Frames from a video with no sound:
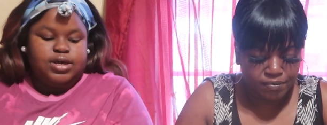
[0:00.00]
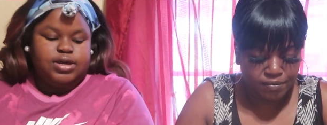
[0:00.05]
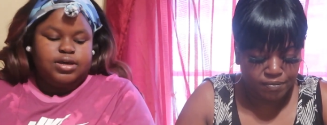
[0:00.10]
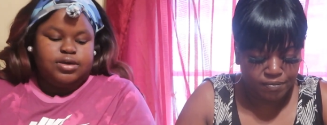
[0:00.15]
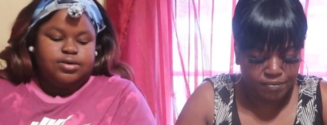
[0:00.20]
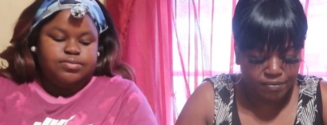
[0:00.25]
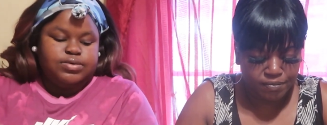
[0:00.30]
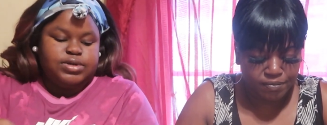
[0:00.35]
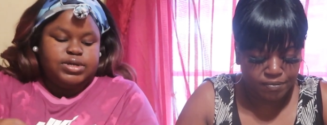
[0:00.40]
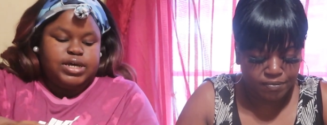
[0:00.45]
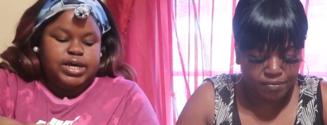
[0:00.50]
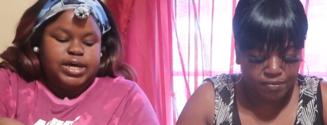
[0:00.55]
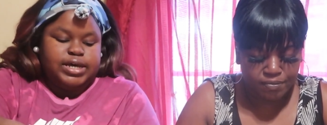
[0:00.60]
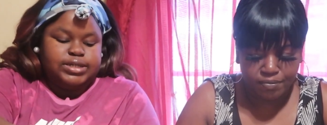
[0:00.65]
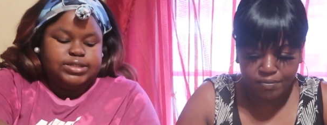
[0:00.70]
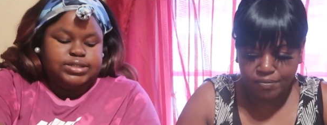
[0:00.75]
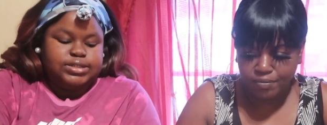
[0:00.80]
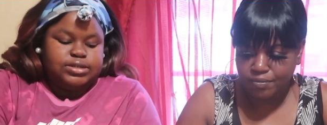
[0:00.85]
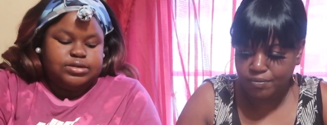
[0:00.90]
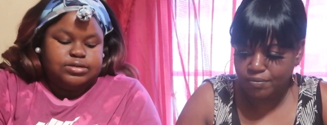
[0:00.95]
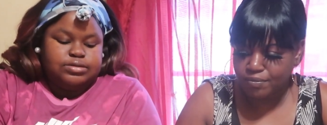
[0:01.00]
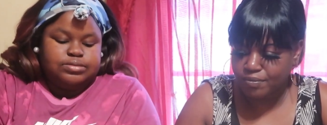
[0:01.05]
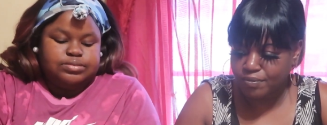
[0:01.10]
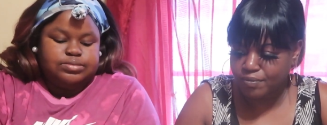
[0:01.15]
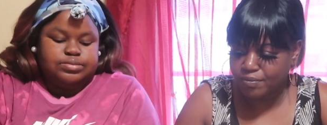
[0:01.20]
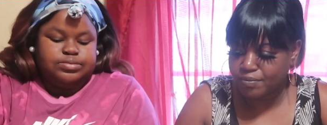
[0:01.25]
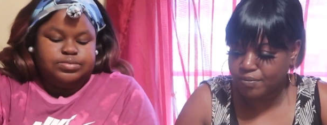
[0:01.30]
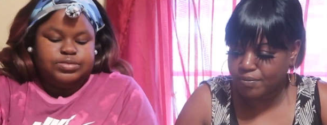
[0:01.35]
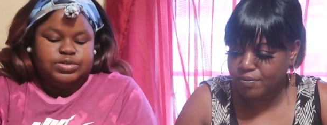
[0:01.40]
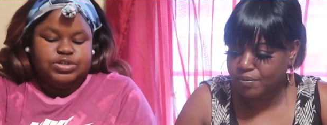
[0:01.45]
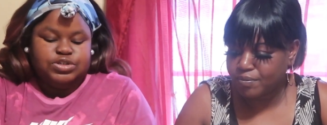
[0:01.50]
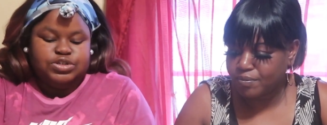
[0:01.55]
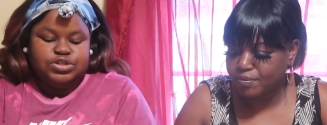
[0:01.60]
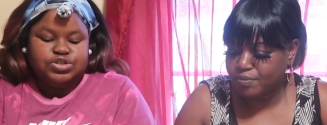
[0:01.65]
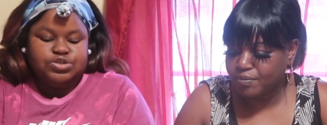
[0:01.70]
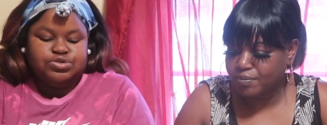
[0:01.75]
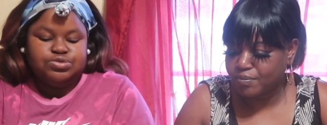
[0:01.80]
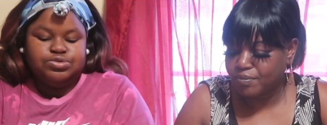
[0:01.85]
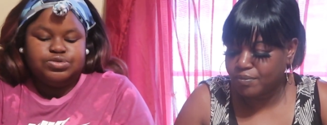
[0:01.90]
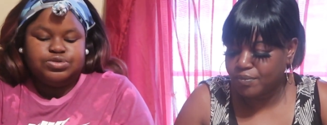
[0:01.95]
Speaker 1: And we got some
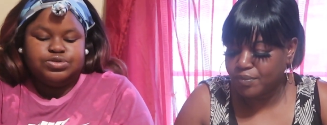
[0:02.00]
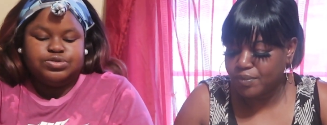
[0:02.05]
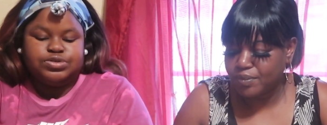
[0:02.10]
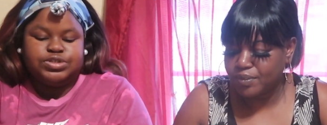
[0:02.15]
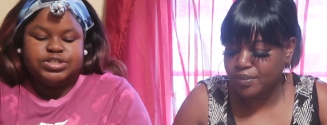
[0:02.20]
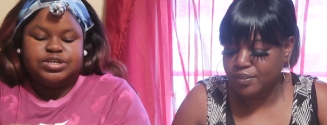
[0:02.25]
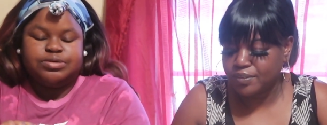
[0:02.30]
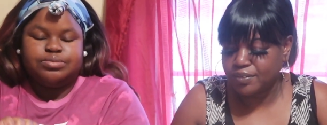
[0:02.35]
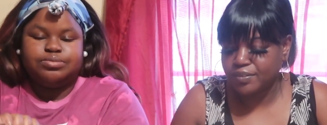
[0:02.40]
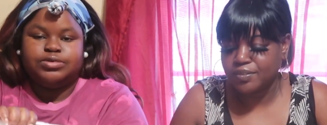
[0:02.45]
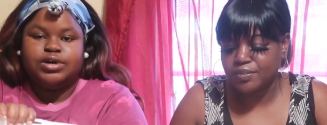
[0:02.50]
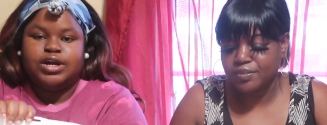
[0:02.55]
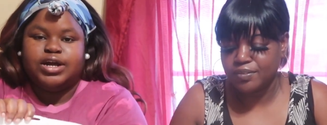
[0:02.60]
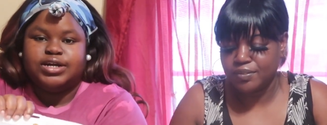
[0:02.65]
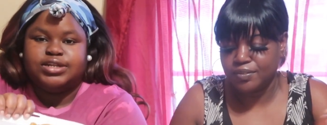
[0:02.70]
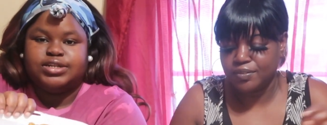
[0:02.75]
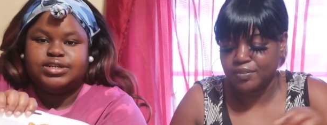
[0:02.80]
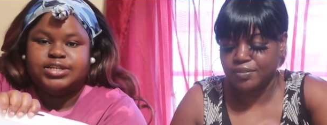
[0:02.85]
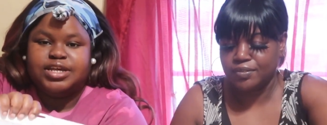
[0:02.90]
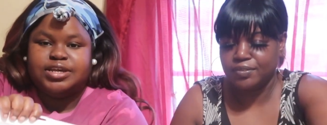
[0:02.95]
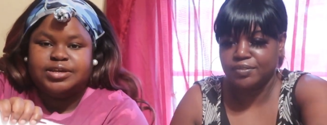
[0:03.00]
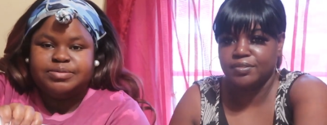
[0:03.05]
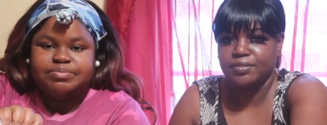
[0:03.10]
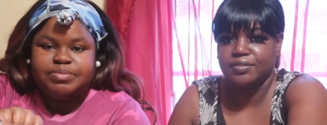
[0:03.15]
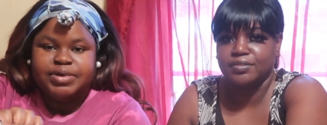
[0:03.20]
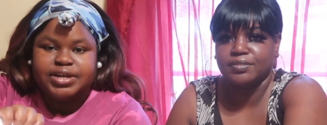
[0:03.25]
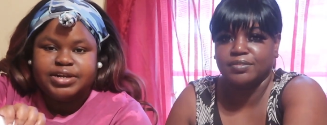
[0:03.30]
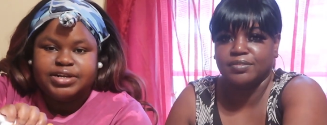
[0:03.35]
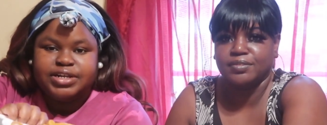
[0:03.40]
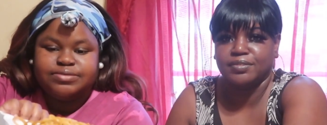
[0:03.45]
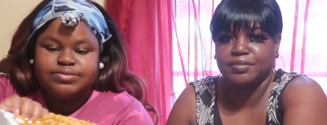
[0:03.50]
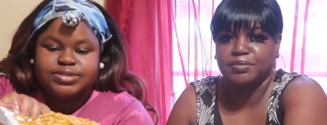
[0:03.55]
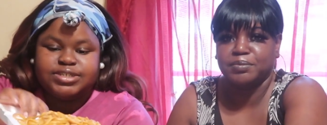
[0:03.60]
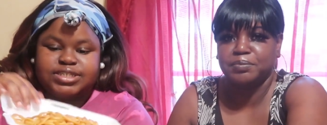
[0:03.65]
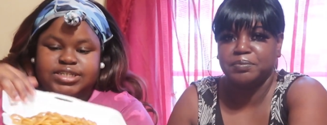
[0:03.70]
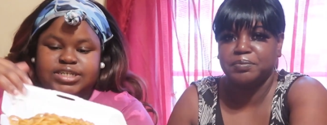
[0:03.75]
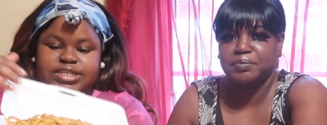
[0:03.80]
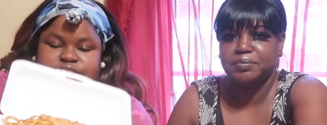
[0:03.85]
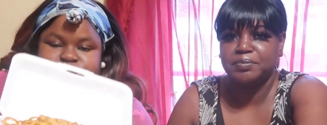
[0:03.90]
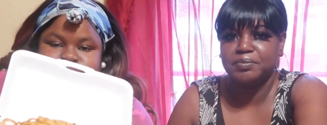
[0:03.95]
noodles and broccoli. They bare they were
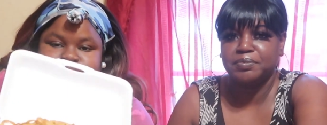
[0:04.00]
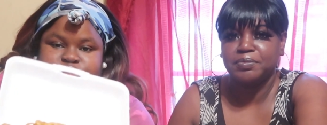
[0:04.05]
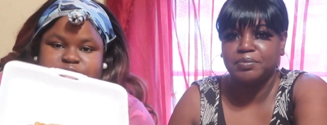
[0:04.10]
stingy